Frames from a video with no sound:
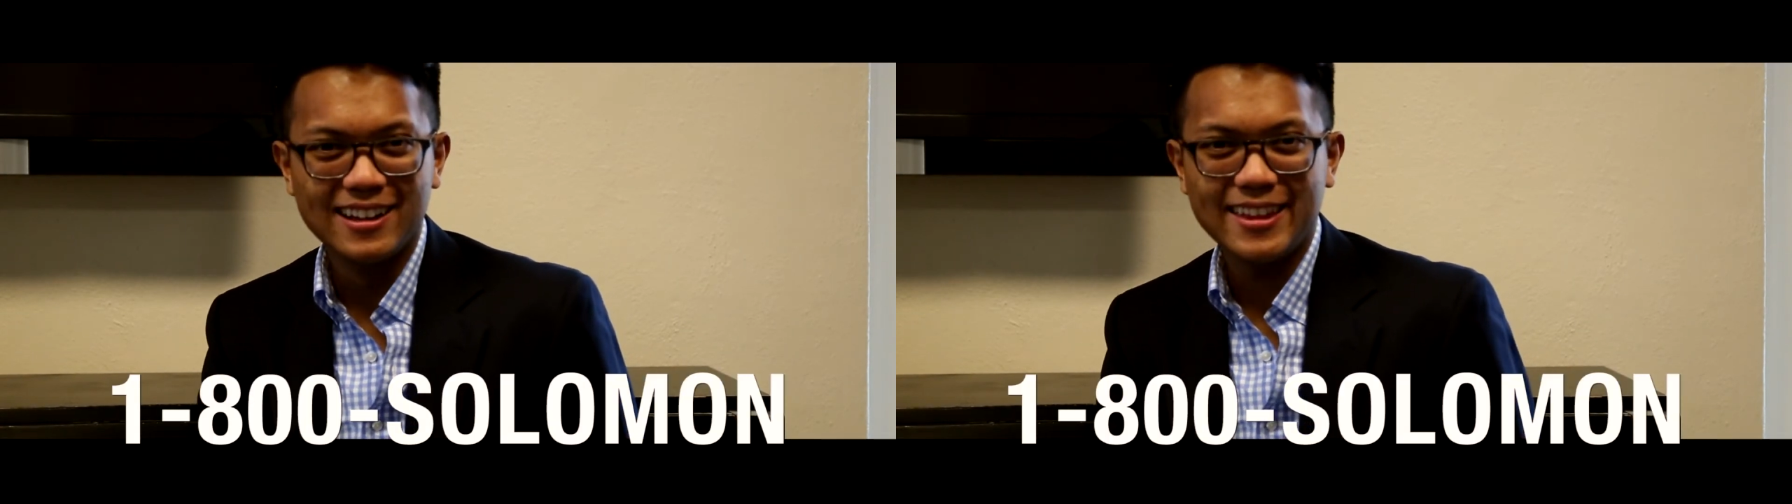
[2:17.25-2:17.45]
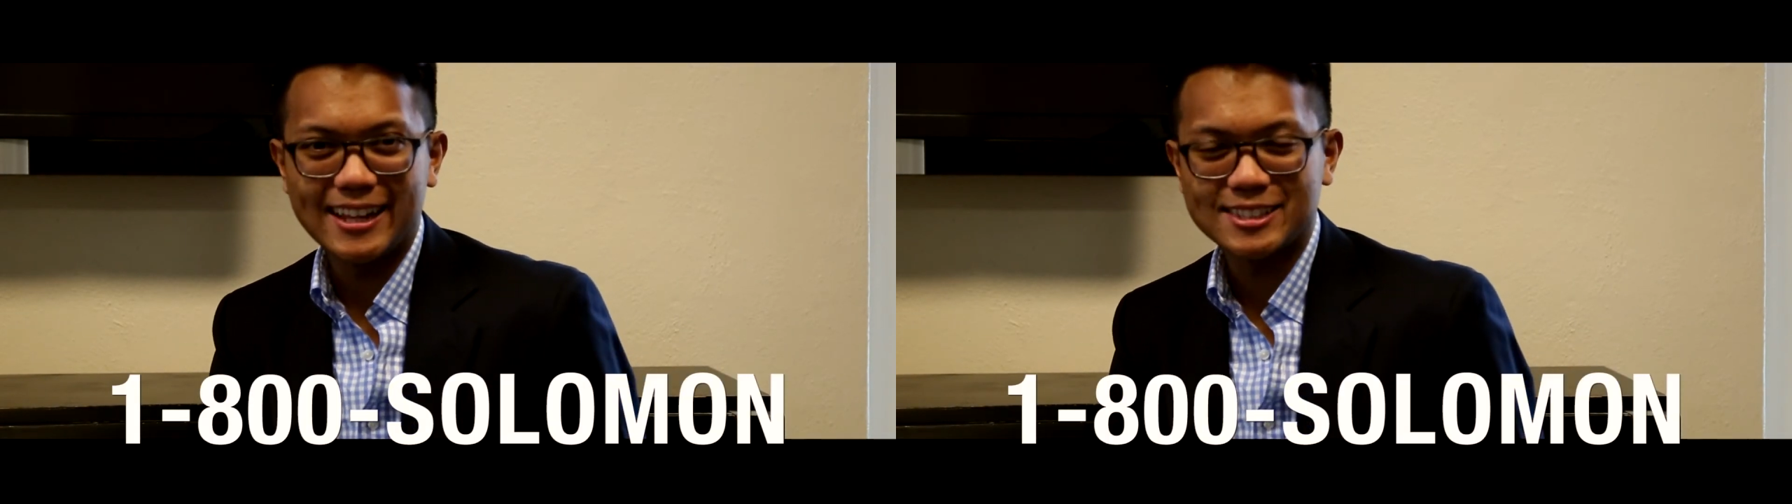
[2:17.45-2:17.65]

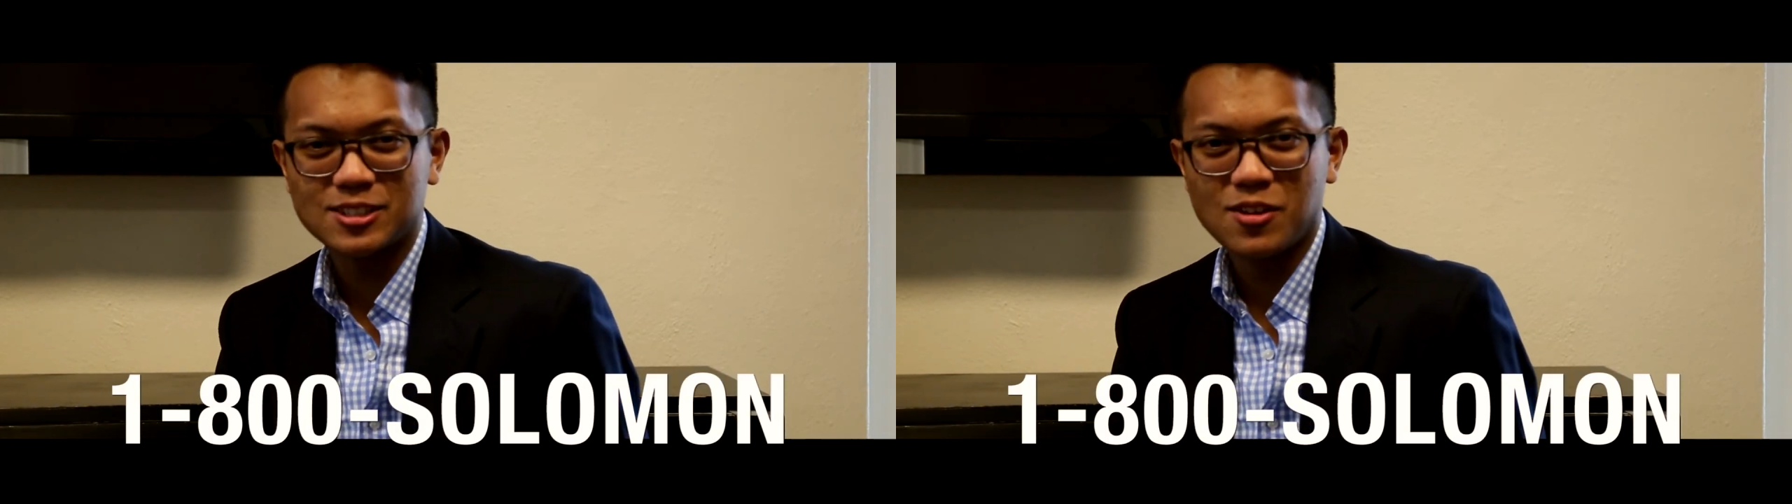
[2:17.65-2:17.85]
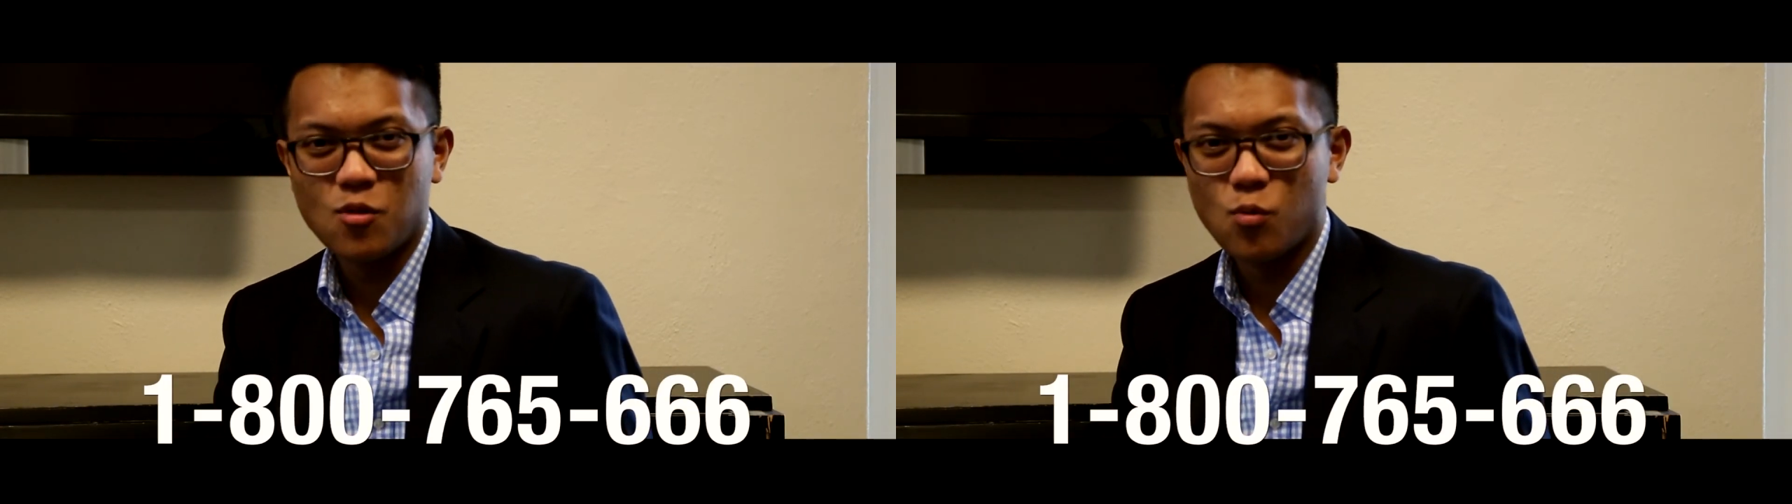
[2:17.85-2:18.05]
That's
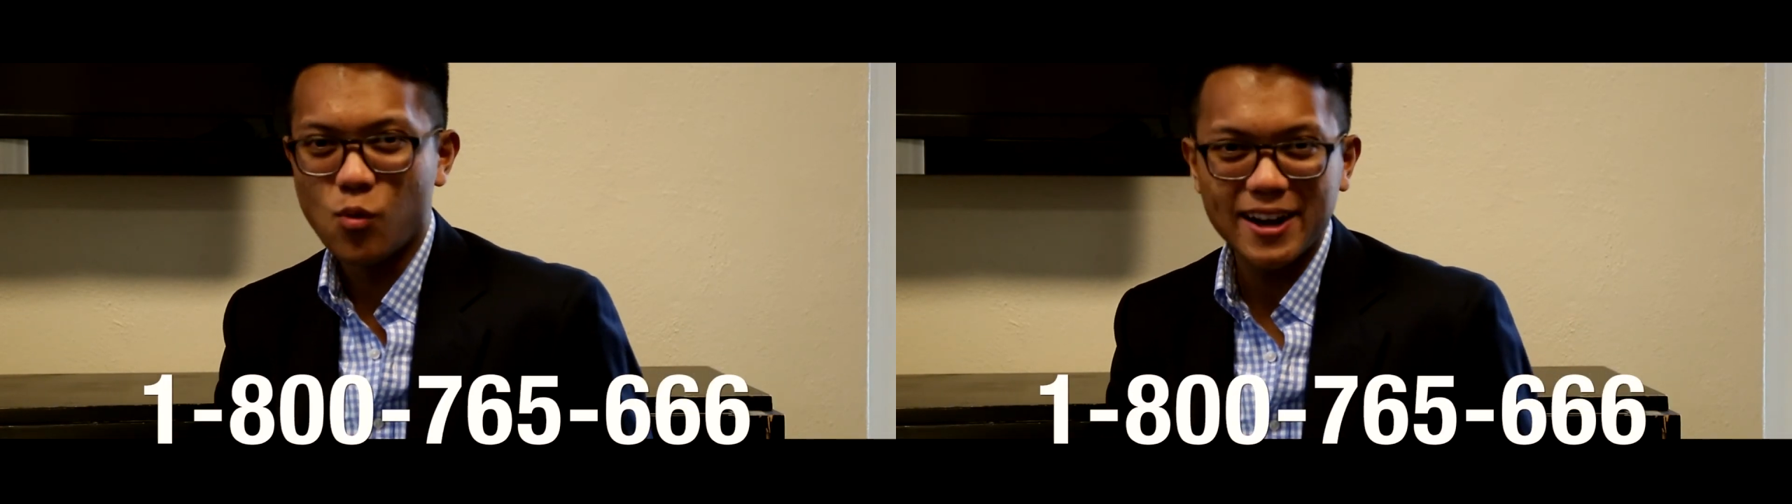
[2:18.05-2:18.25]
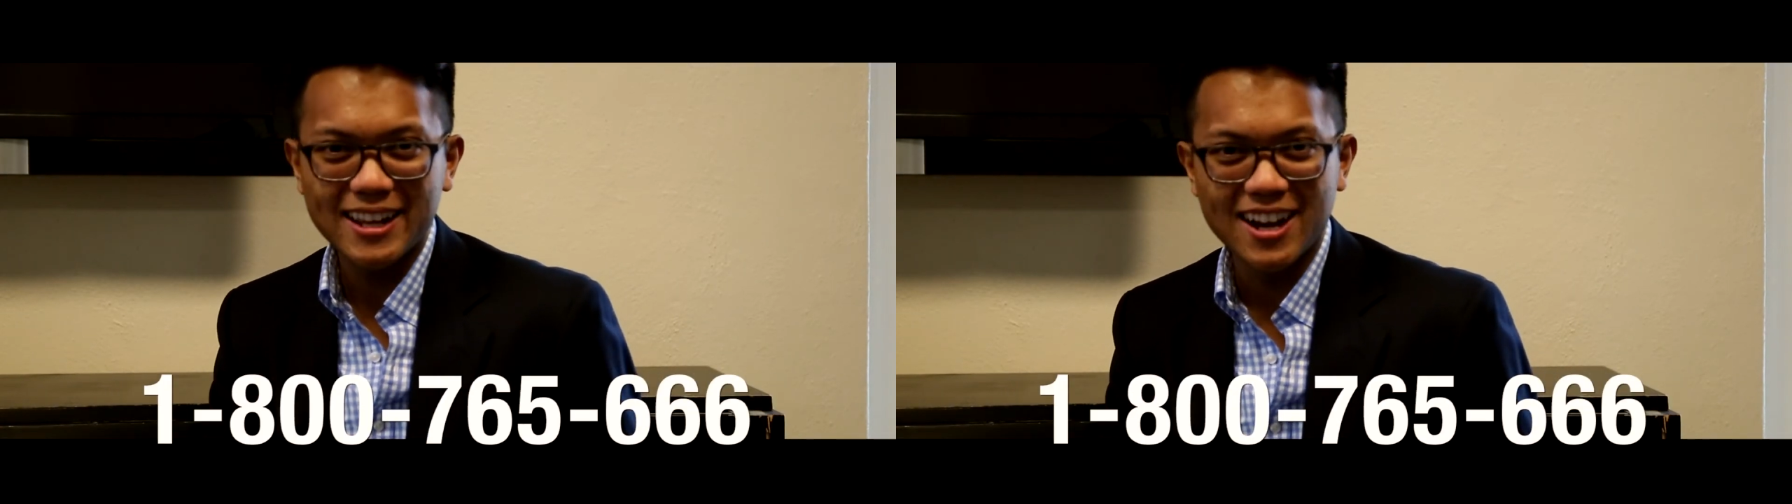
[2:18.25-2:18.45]

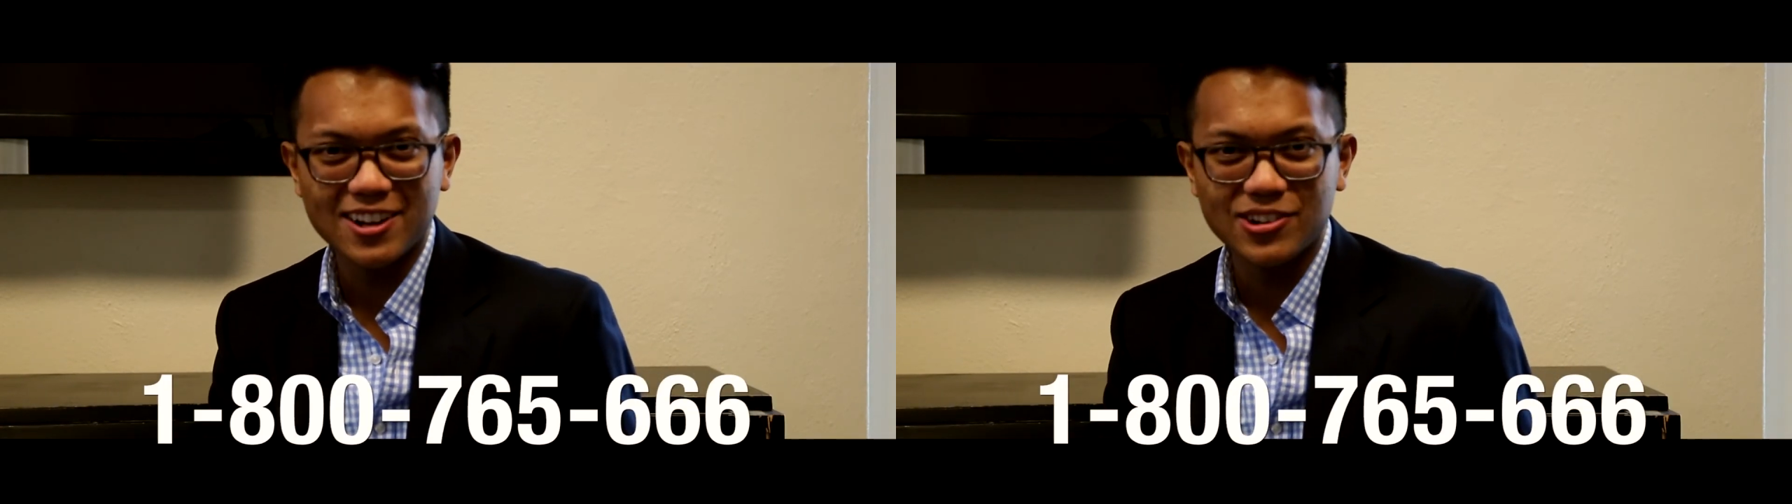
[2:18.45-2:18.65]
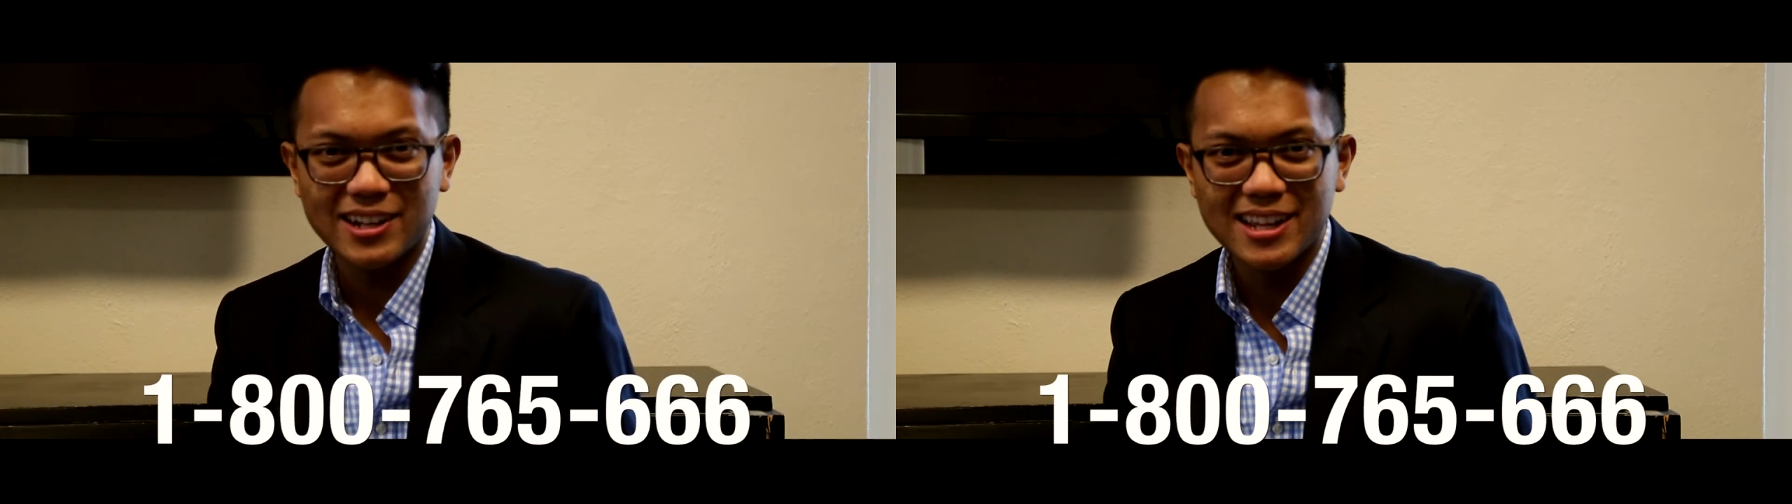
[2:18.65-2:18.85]
1
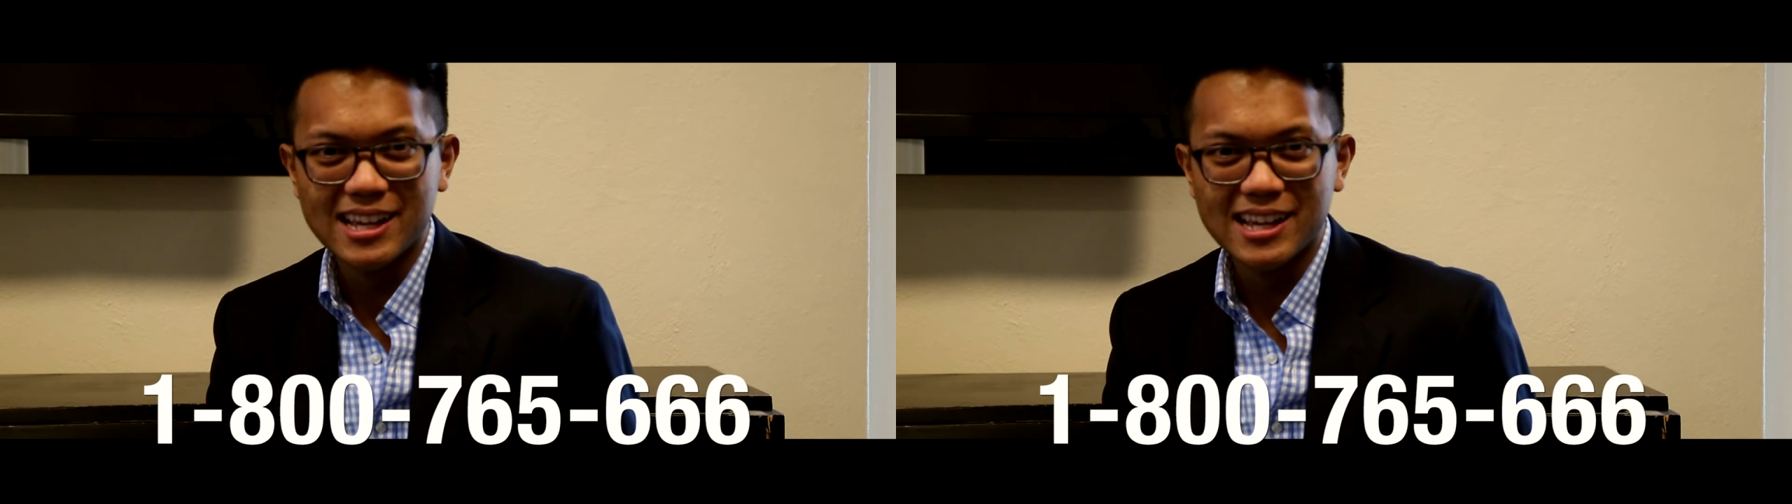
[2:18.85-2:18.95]
800